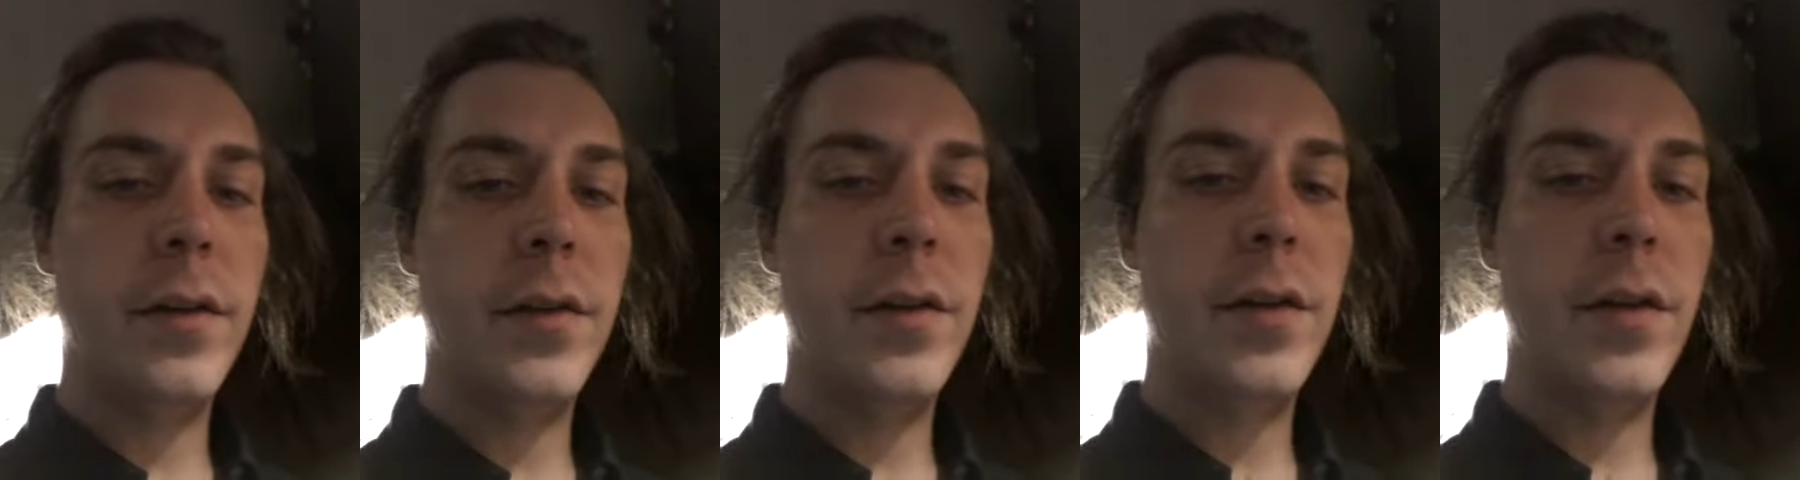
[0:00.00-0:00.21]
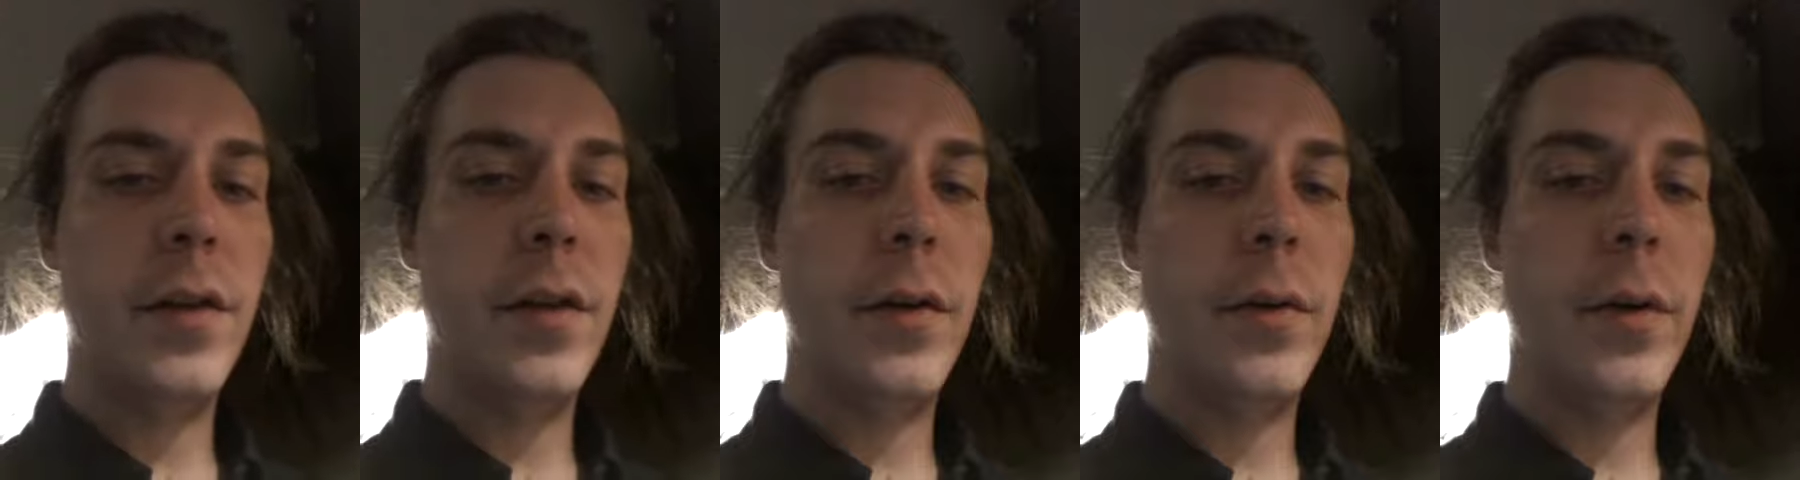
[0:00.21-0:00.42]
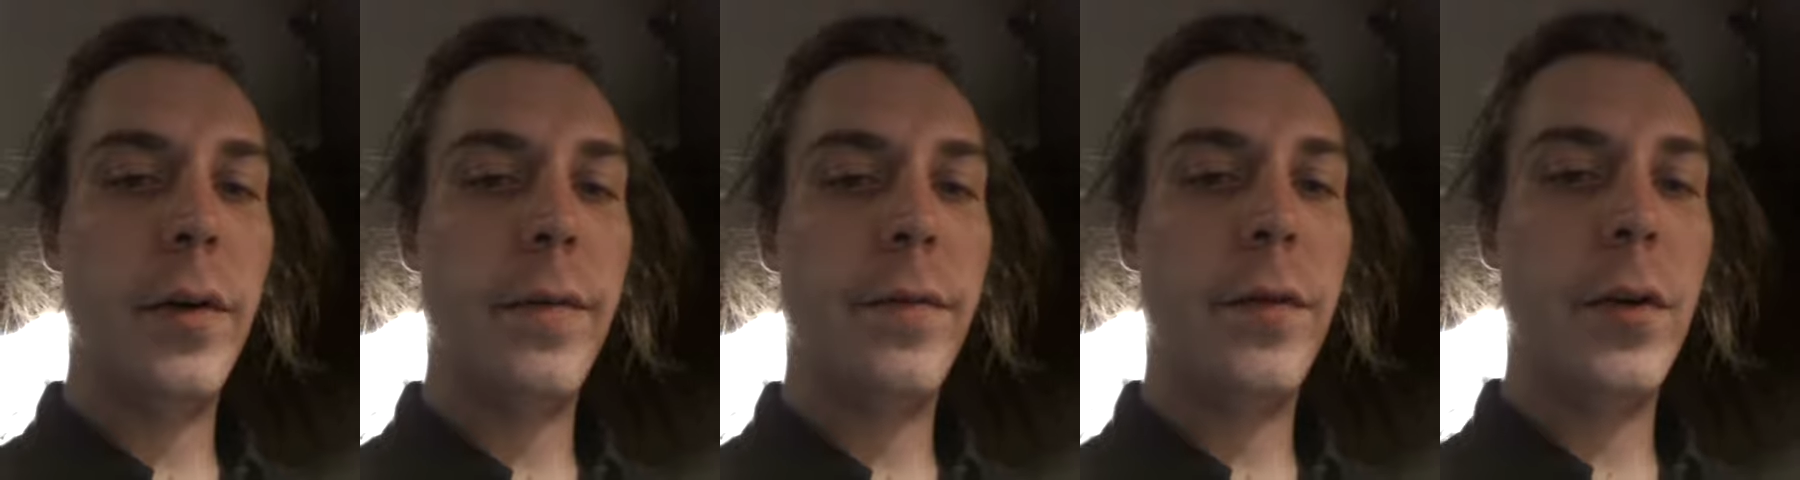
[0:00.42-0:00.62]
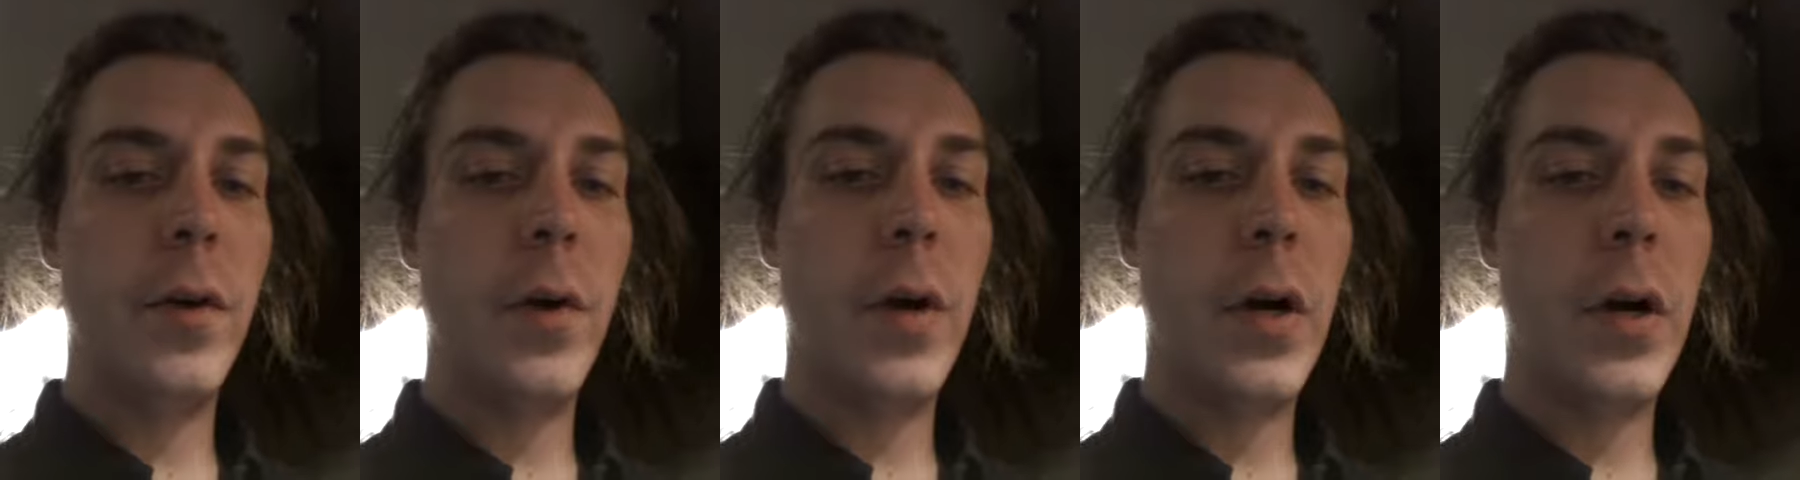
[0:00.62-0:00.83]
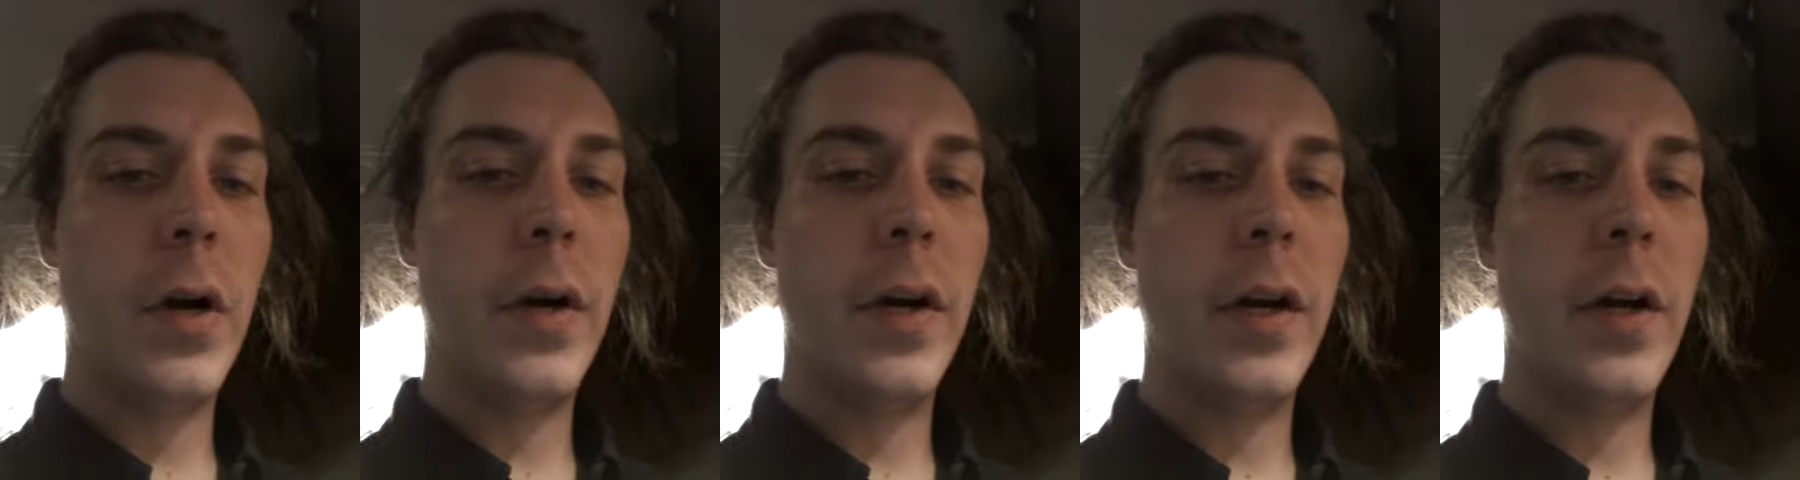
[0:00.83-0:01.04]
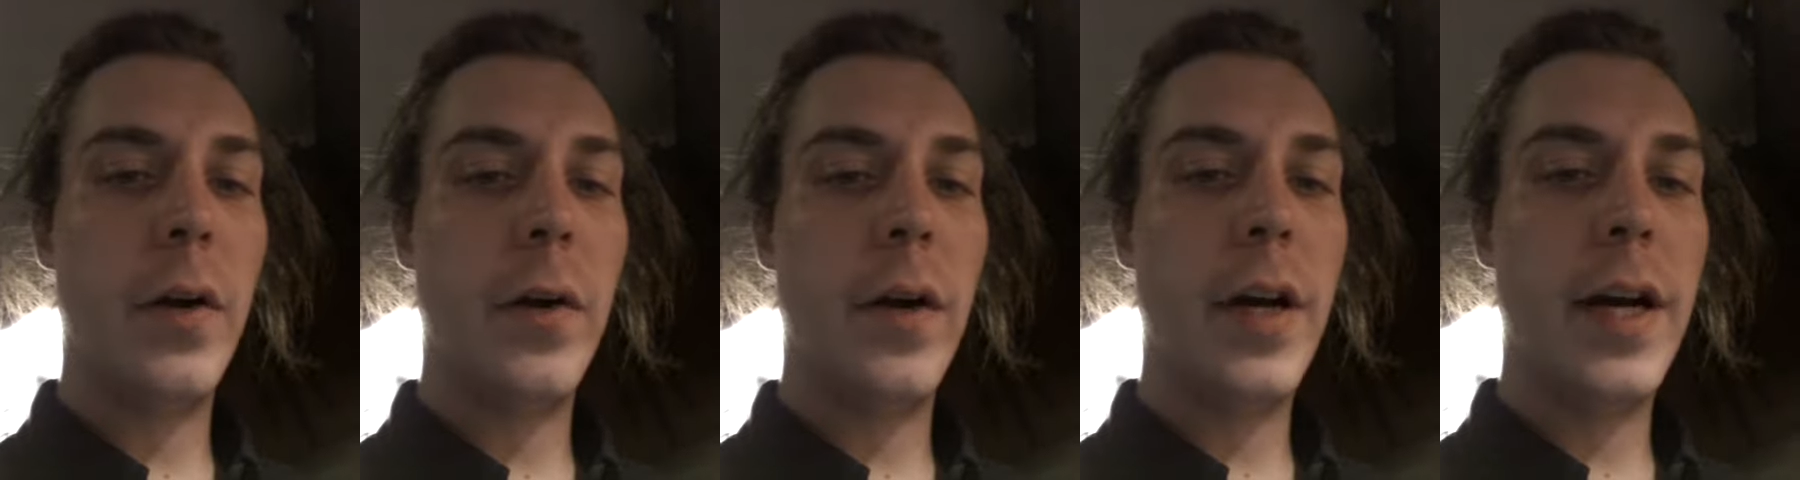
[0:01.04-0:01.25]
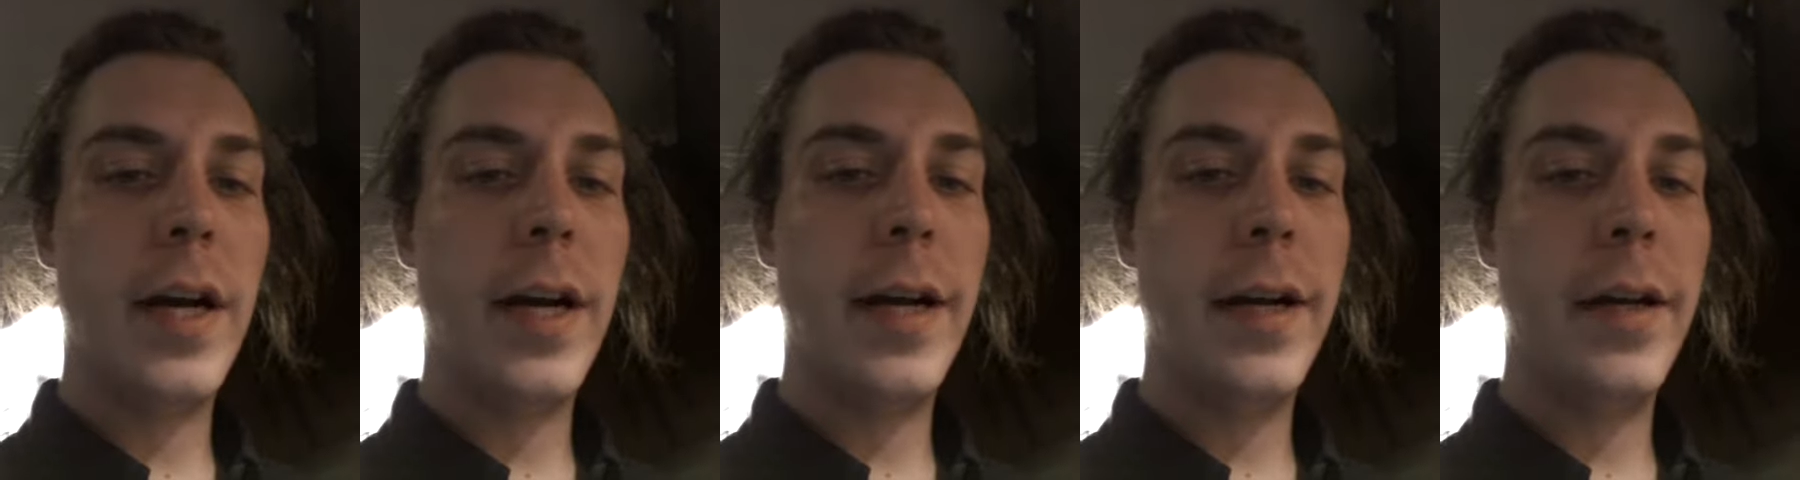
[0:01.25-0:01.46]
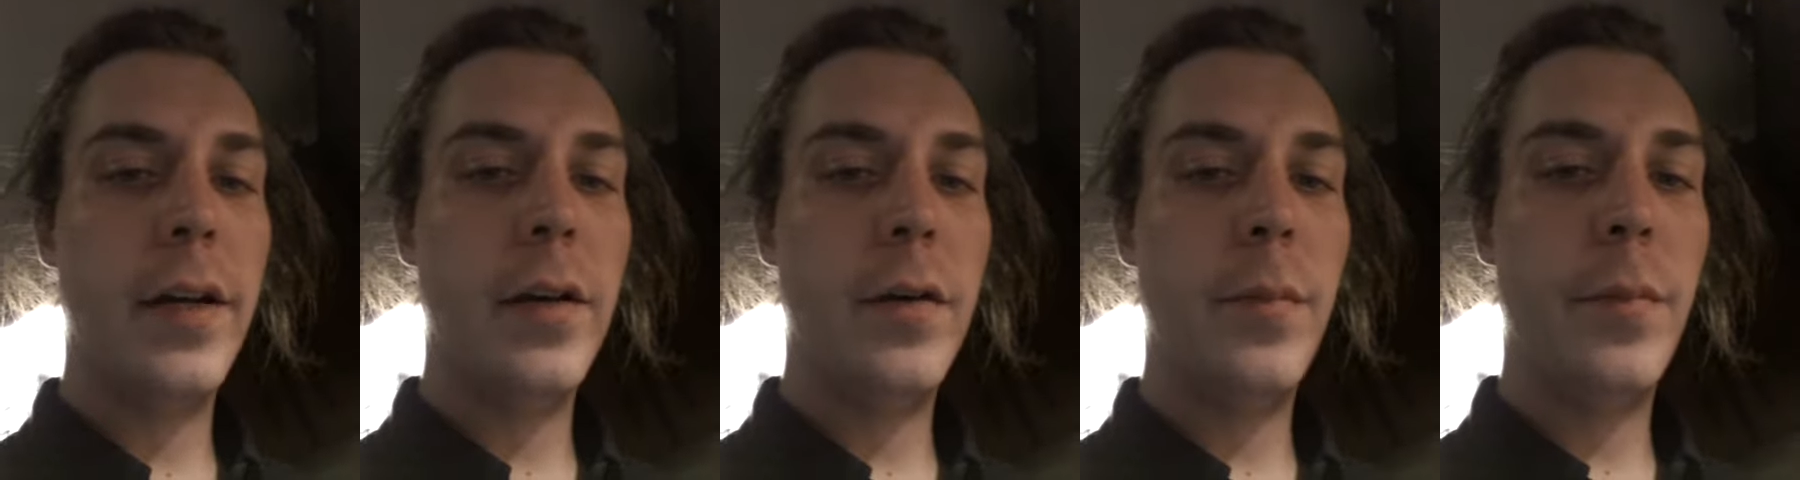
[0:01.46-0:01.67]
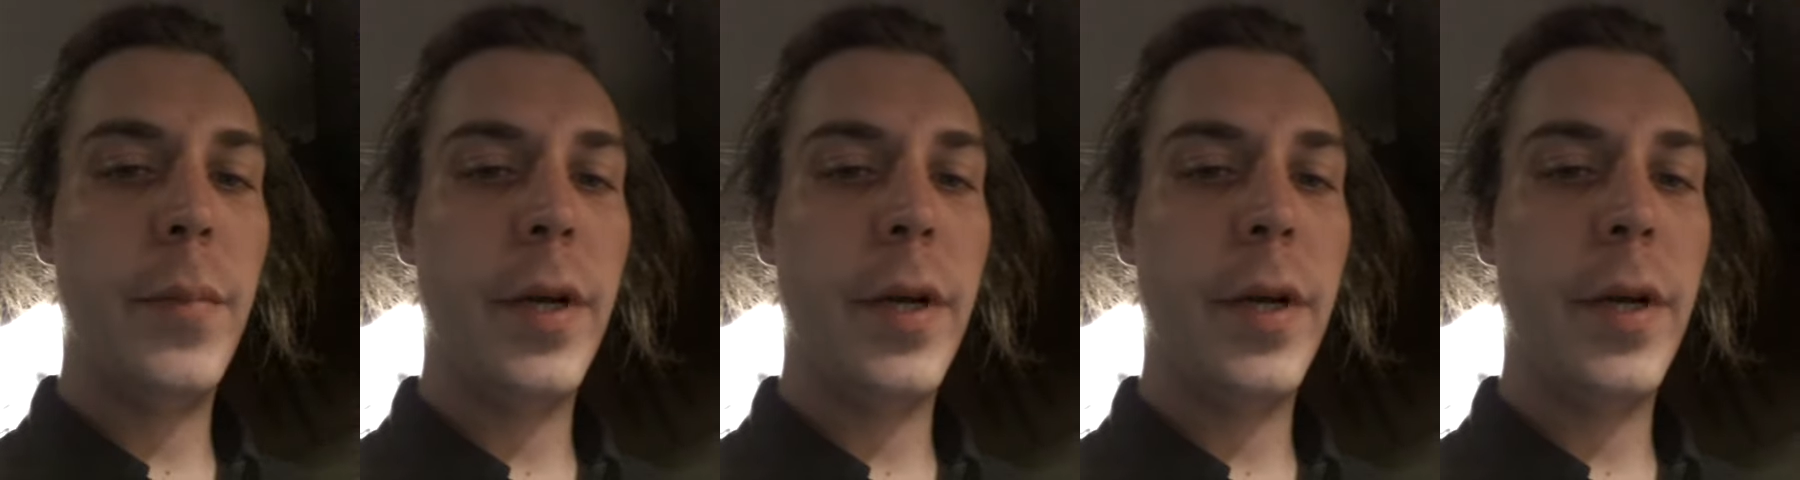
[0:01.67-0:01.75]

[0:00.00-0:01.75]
so if you are in Ohio,